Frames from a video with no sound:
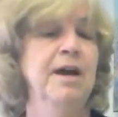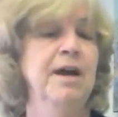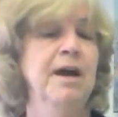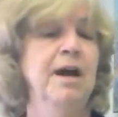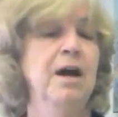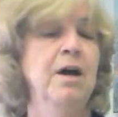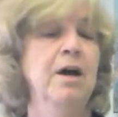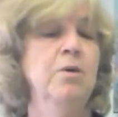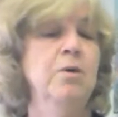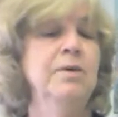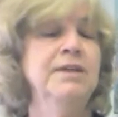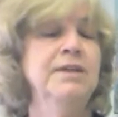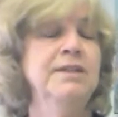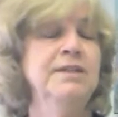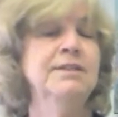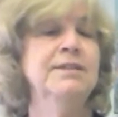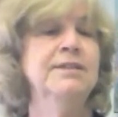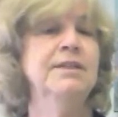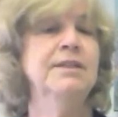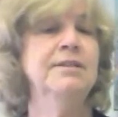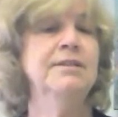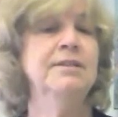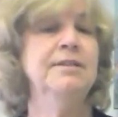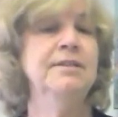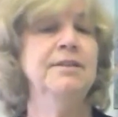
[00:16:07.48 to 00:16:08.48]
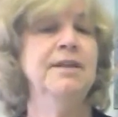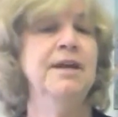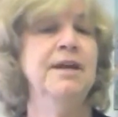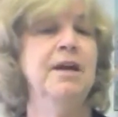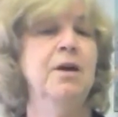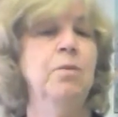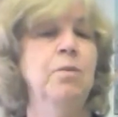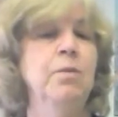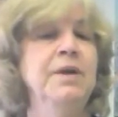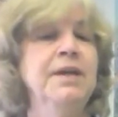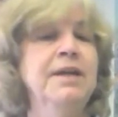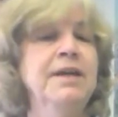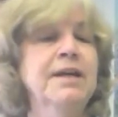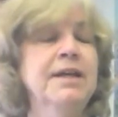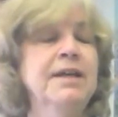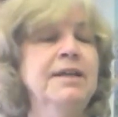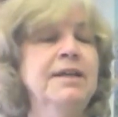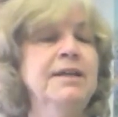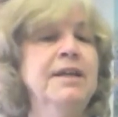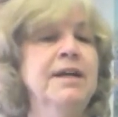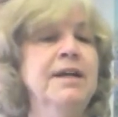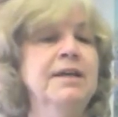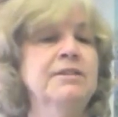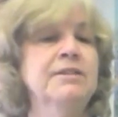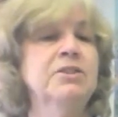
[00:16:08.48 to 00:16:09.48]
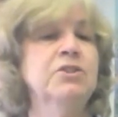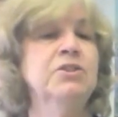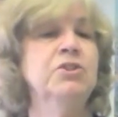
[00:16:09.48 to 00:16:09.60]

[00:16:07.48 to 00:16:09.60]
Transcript: how is it that we can get